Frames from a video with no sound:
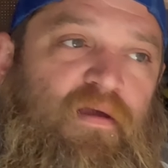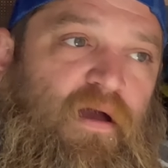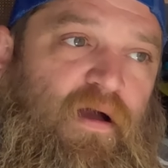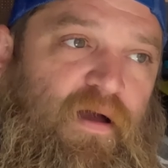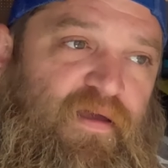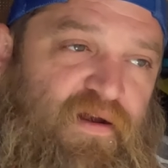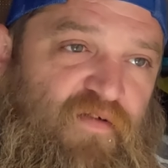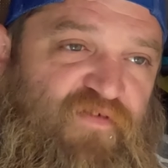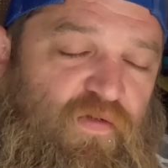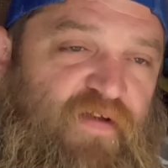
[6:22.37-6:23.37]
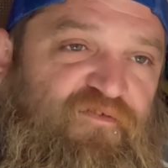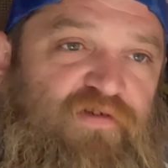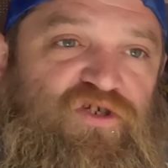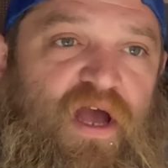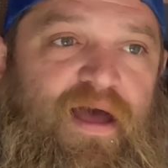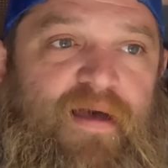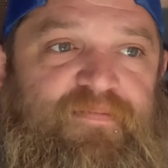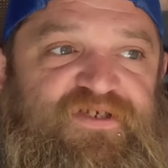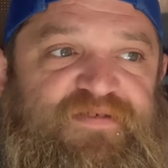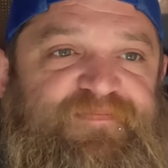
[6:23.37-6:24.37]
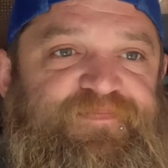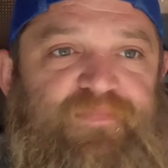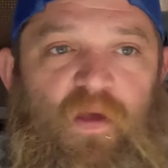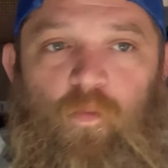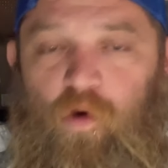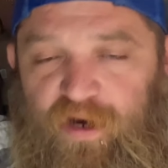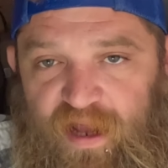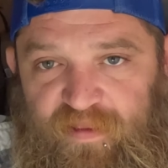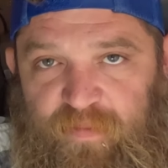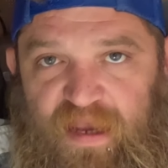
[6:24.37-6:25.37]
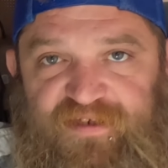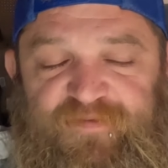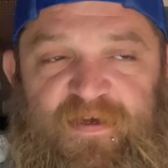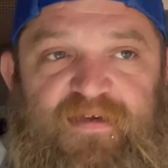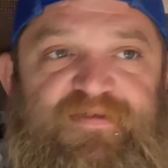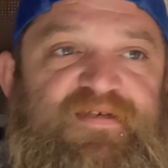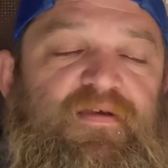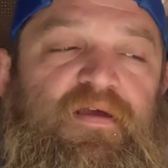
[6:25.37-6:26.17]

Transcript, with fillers: uh, interviewing for jobs, working on the basement.